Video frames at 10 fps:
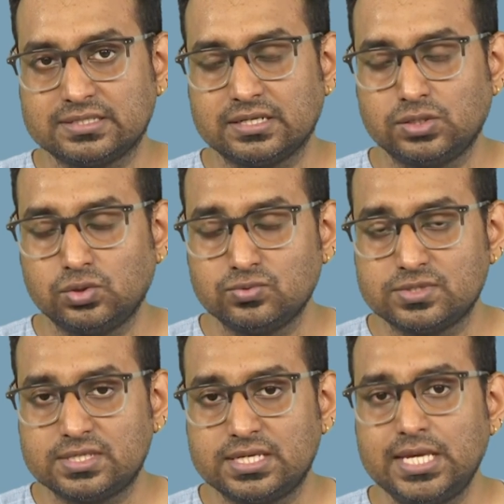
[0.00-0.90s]
it's a new
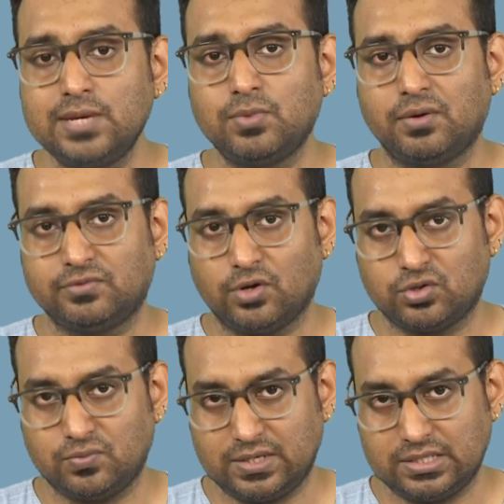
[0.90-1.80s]
scheme of
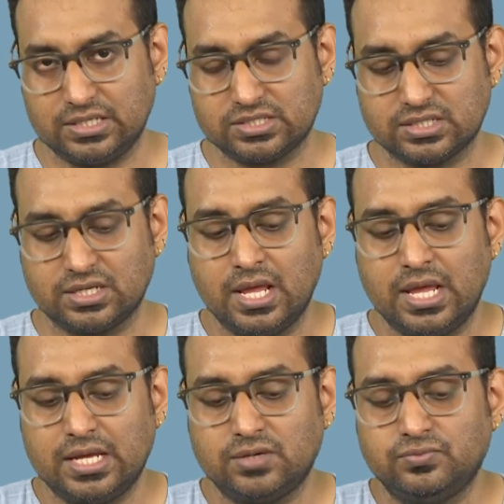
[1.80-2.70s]
documentation
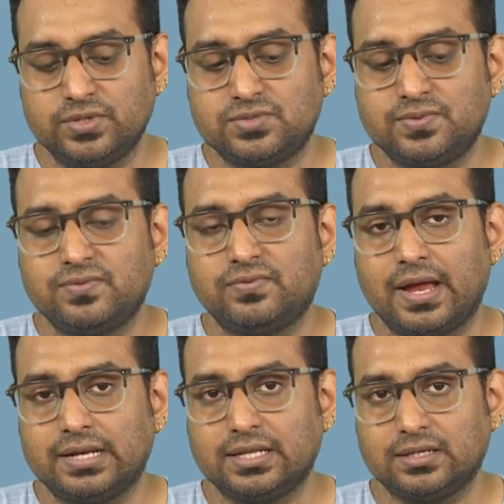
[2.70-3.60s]
in which we
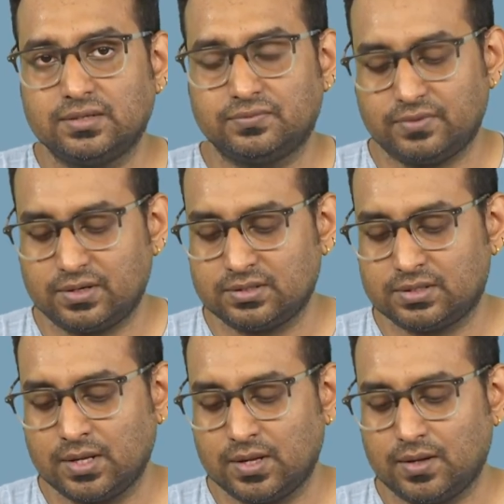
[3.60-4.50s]
find that
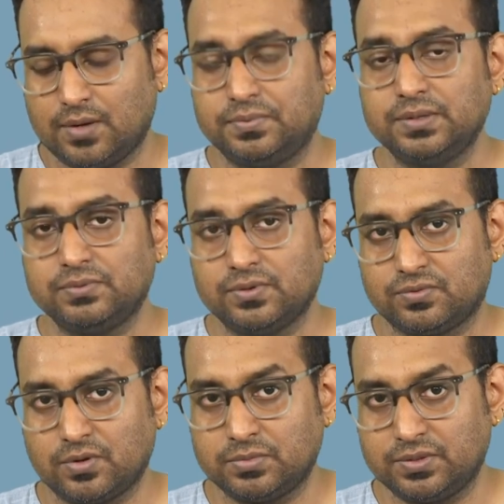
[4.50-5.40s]
different uh, people
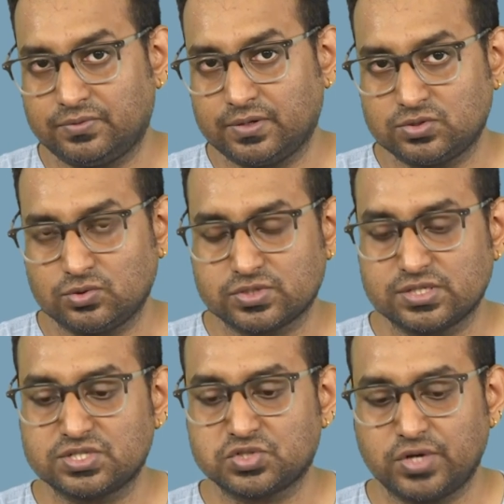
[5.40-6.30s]
from different
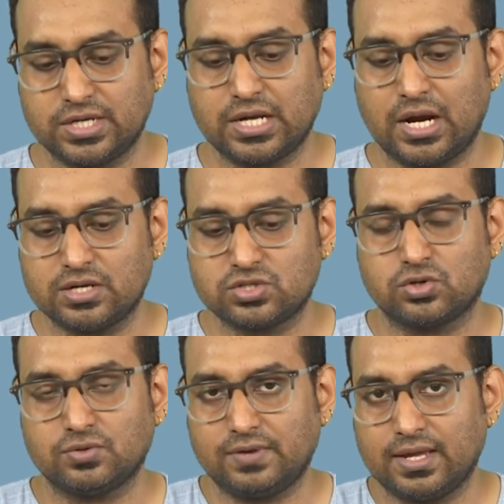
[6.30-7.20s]
social strata are
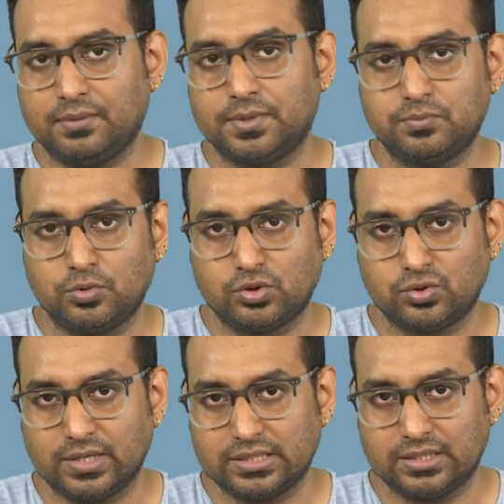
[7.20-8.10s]
sort of like I mean put
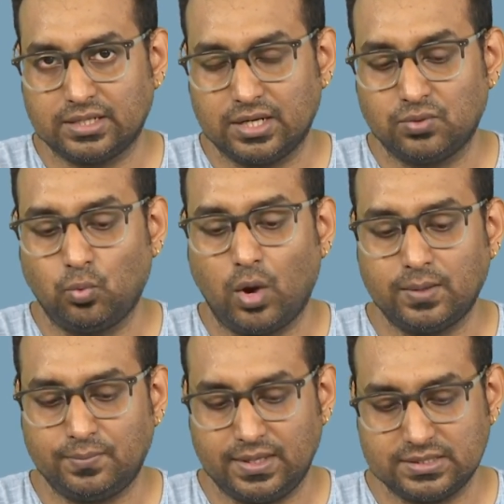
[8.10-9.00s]
together in
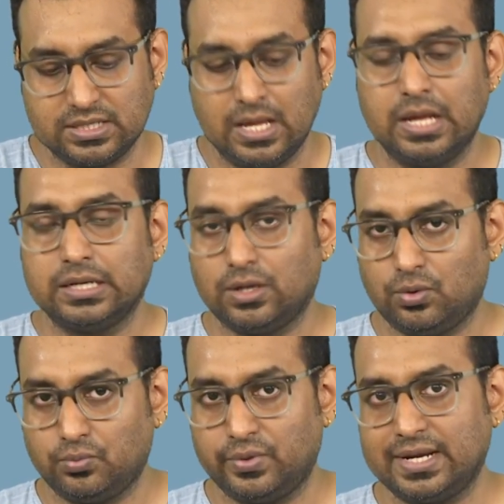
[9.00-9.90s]
one page.
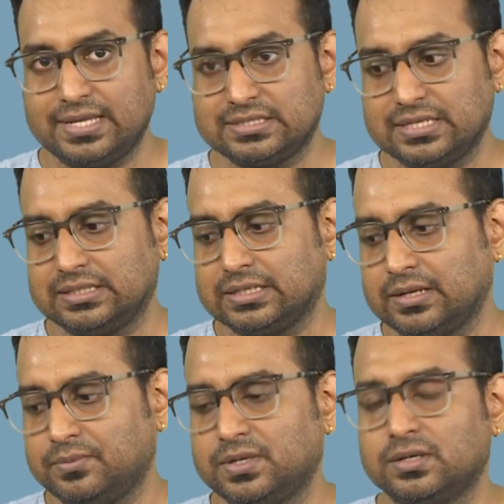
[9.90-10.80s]
Now, when I say
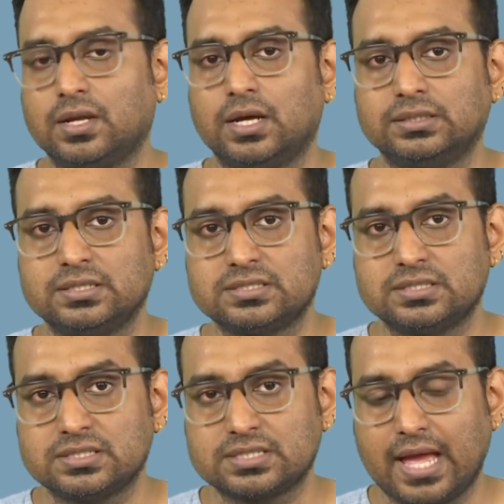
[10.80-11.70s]
that I mean uh, this
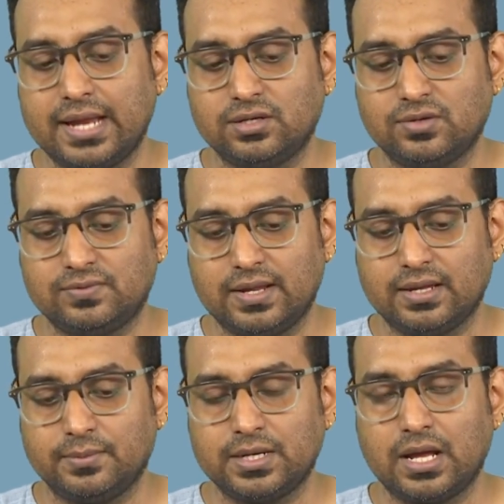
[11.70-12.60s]
this kind of
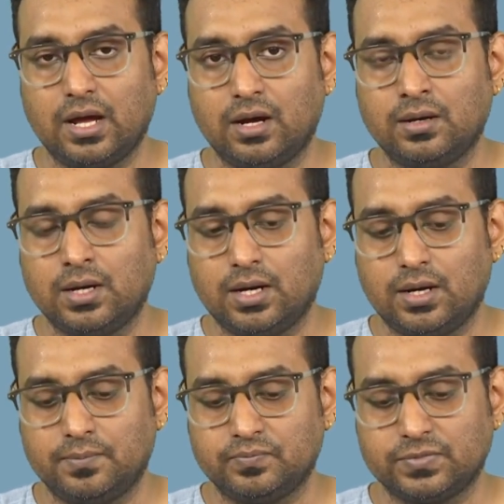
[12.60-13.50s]
like I mean uh,
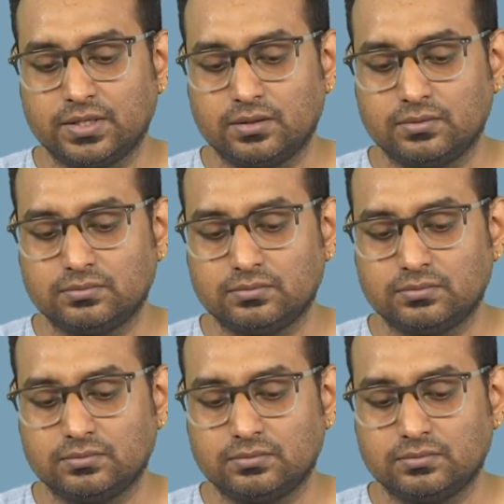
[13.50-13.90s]
um,